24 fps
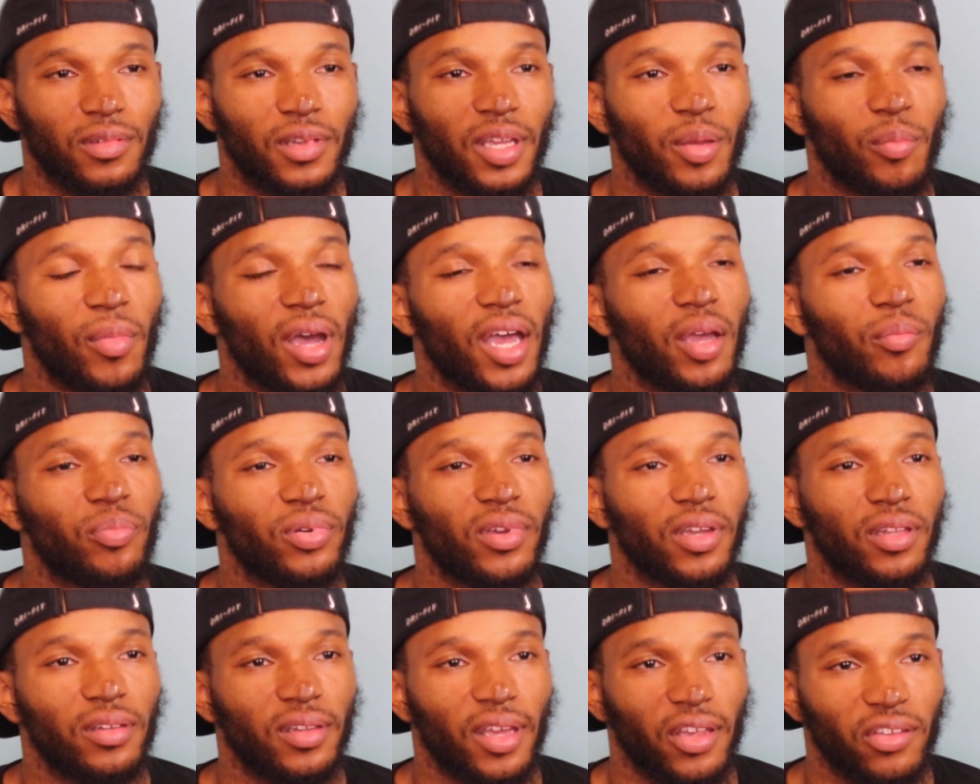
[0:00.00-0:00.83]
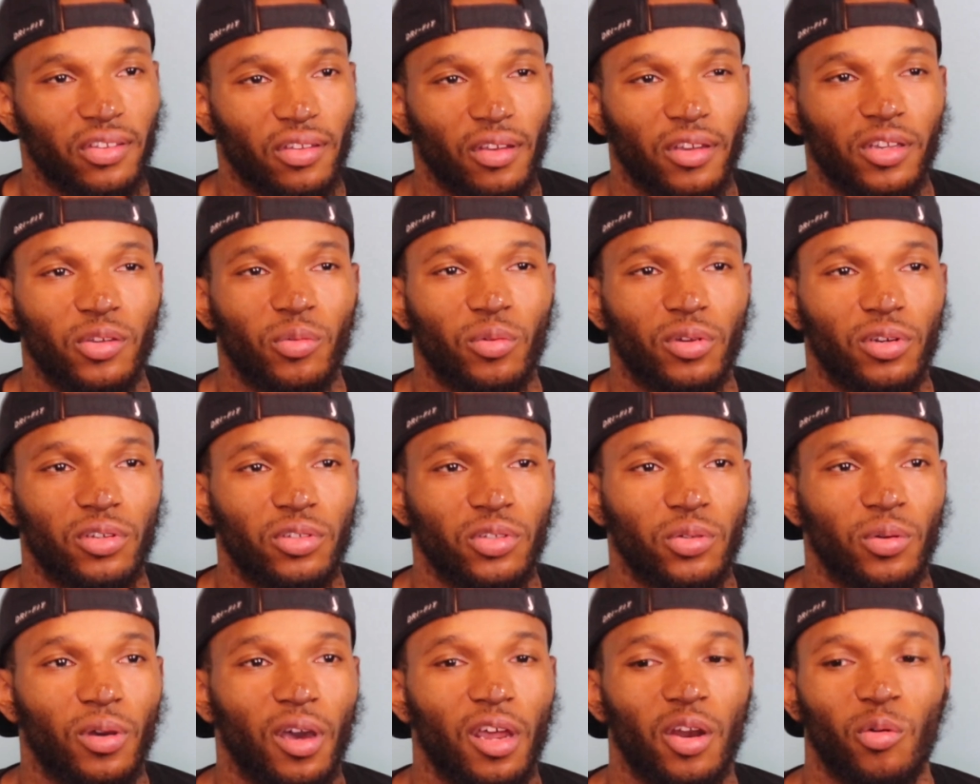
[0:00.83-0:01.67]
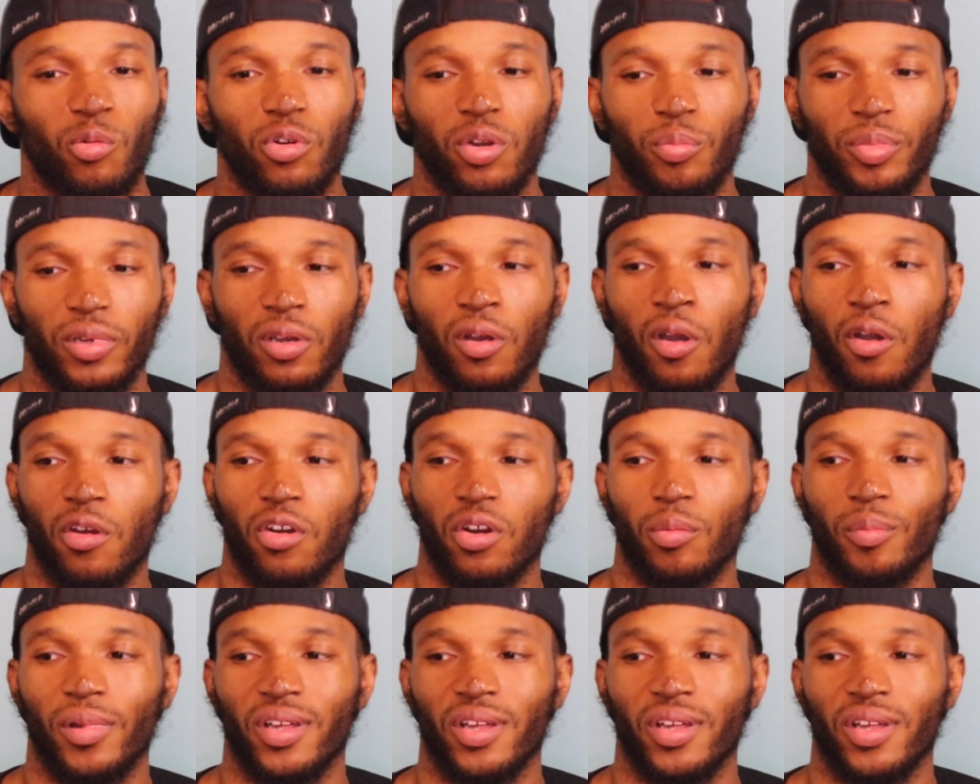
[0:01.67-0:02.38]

in my opinion, that's how you want to do it. I don't want to be harder